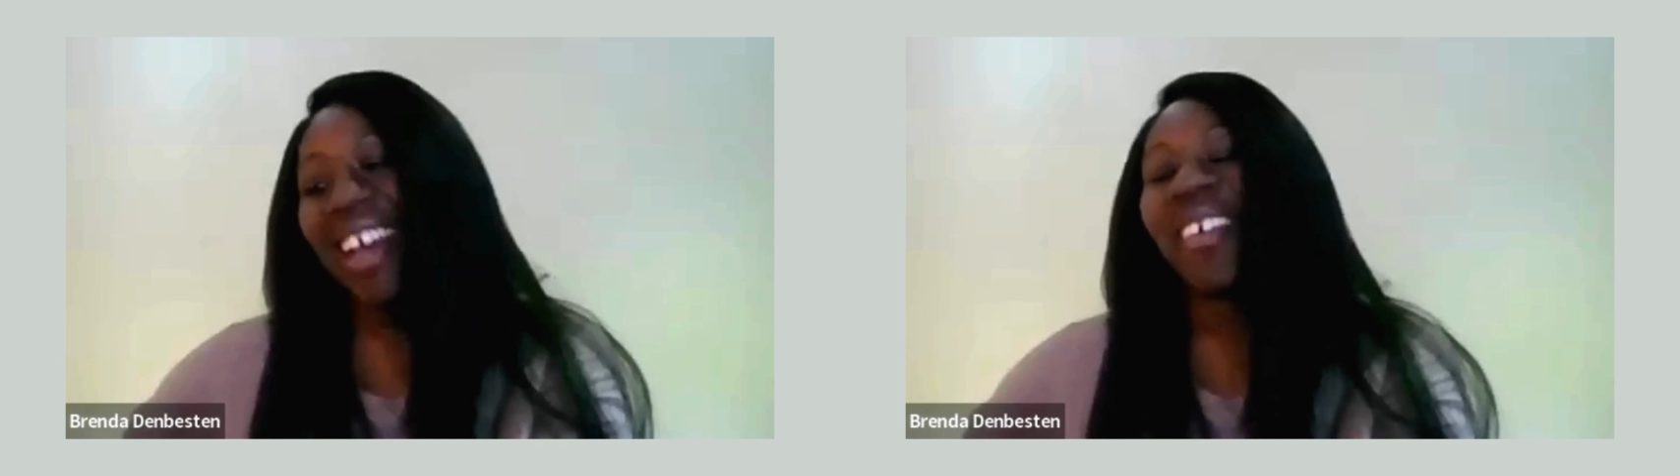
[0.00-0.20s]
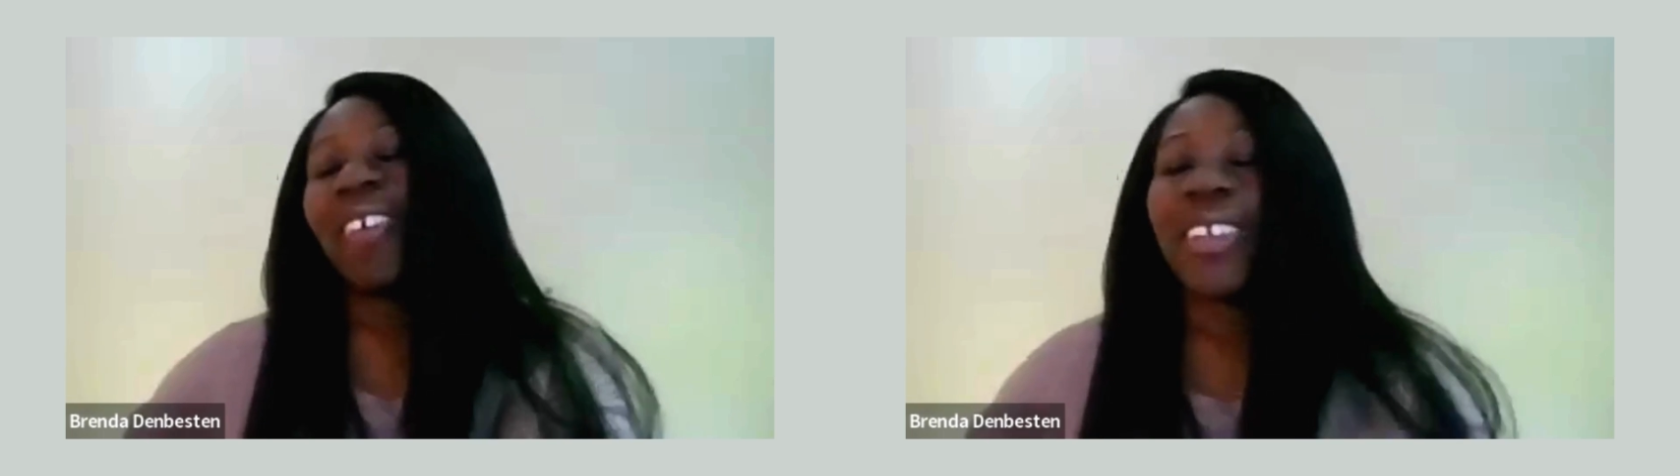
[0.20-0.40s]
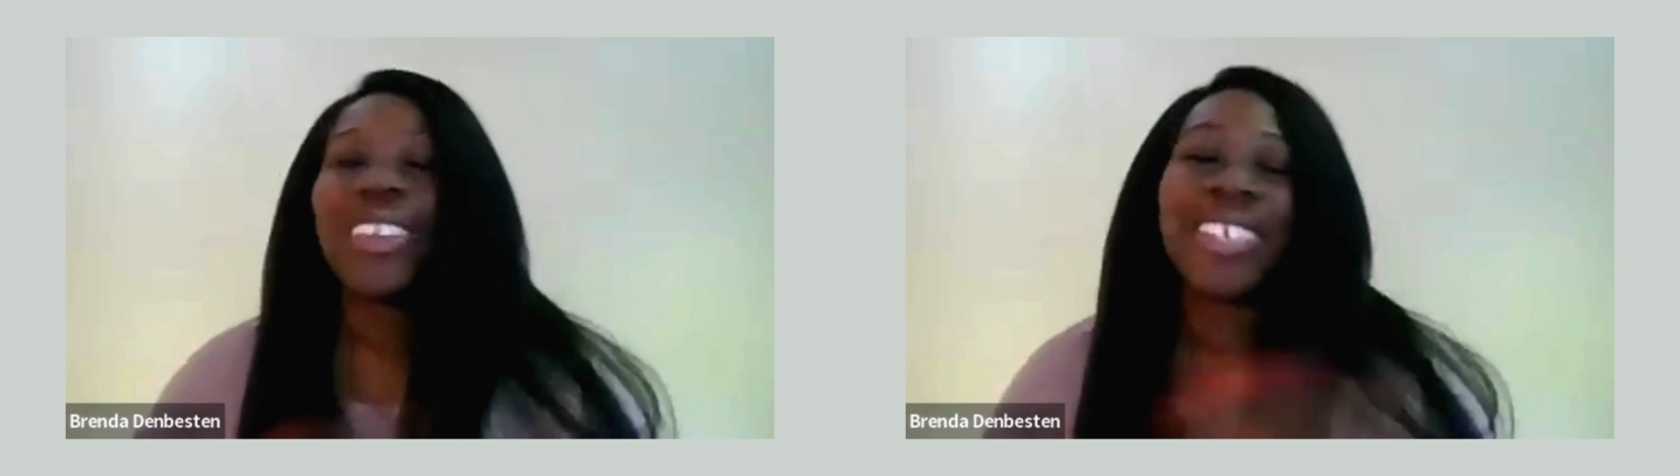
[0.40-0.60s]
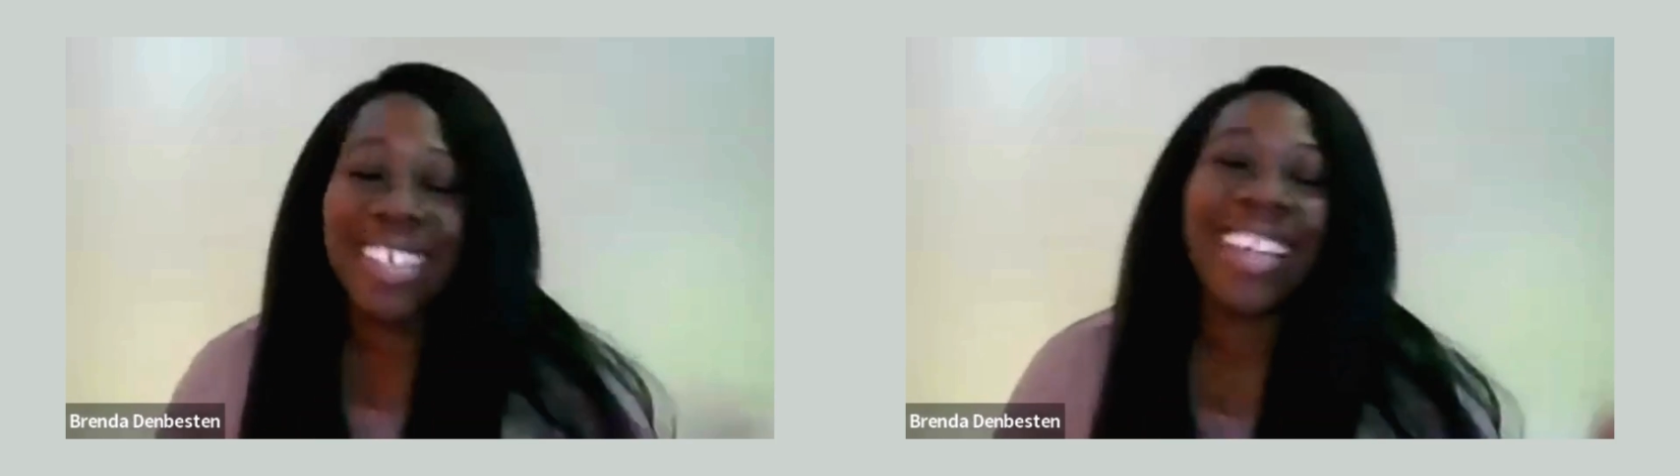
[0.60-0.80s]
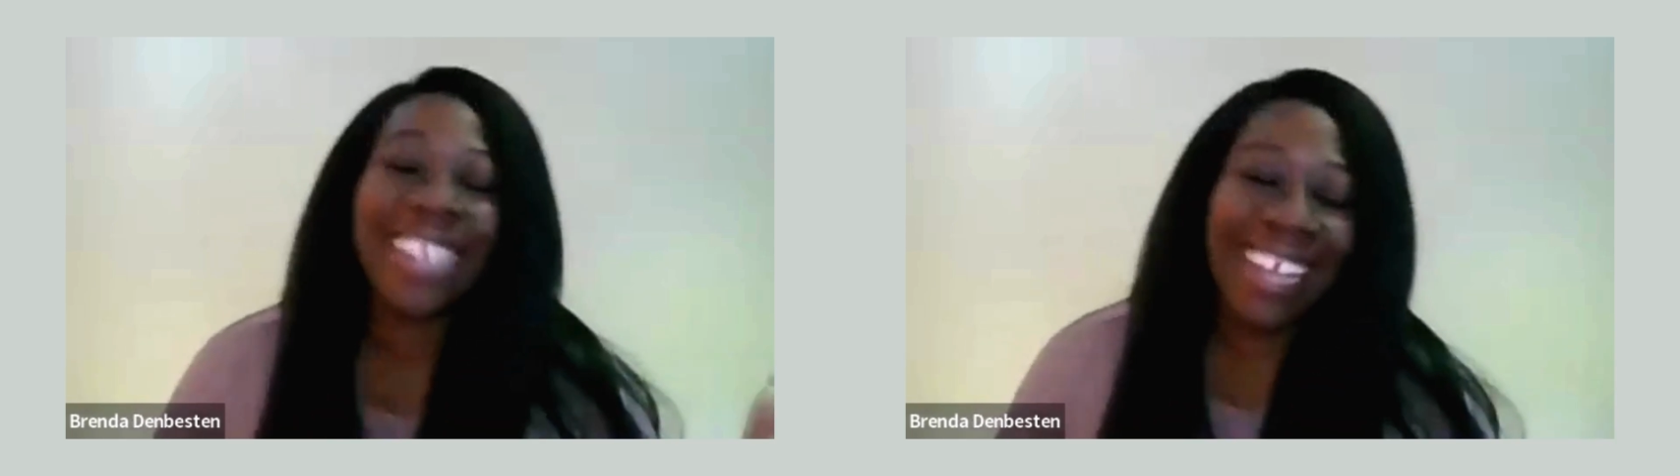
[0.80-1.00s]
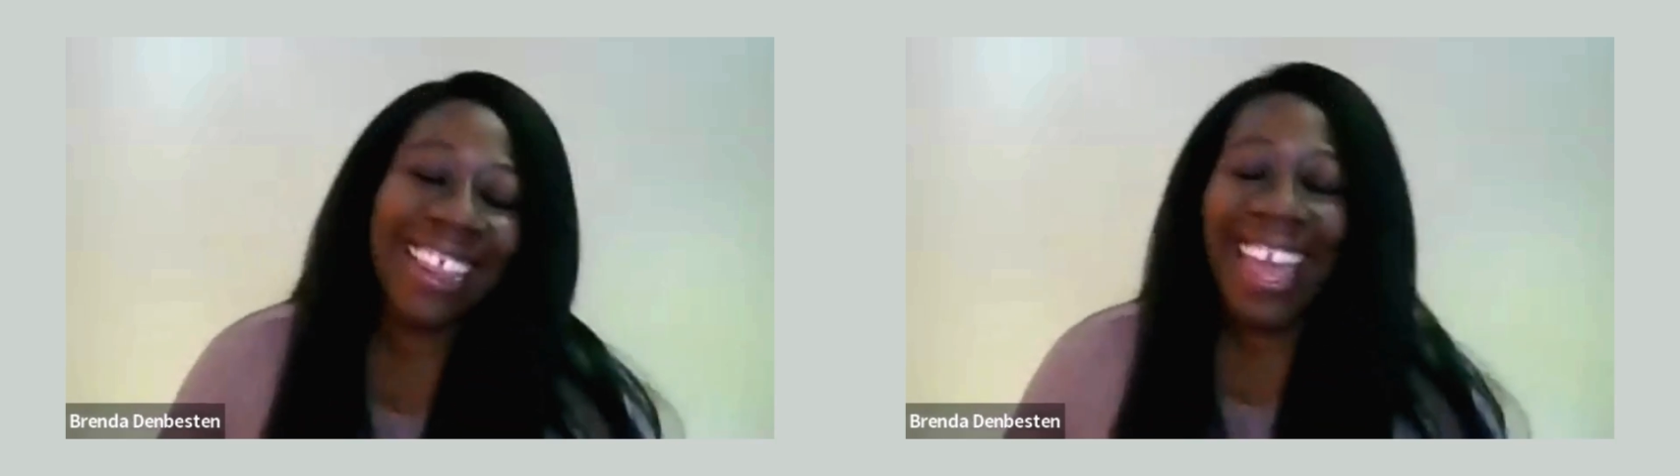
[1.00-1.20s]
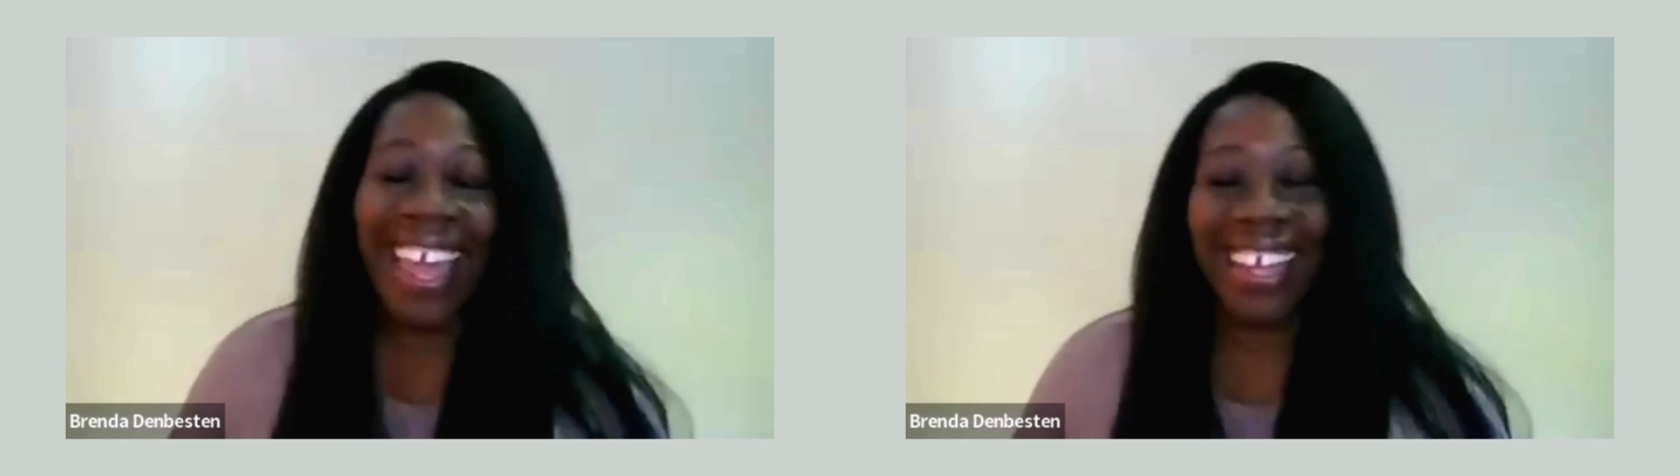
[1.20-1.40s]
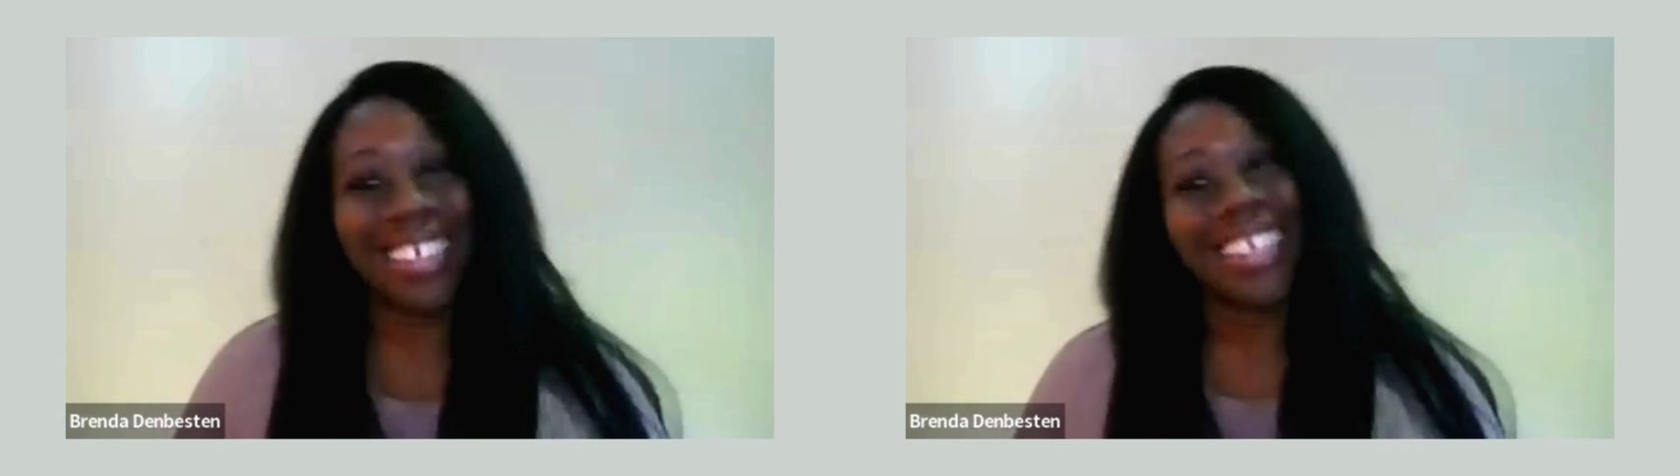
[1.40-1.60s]
Well, when you say it like
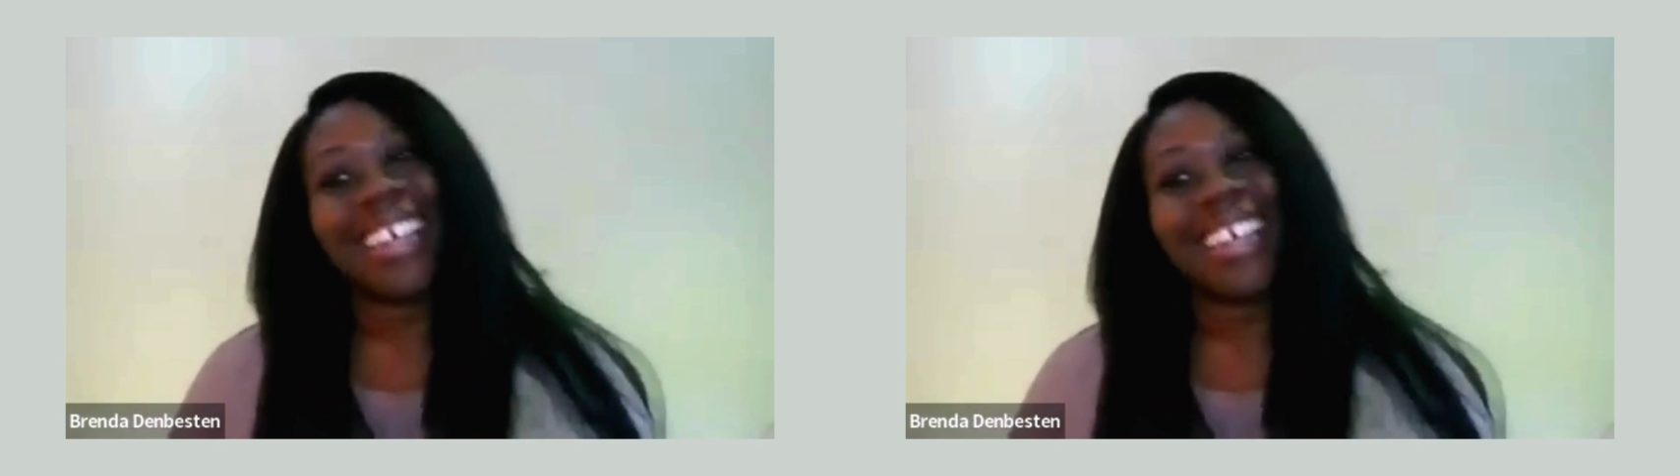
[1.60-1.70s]
that,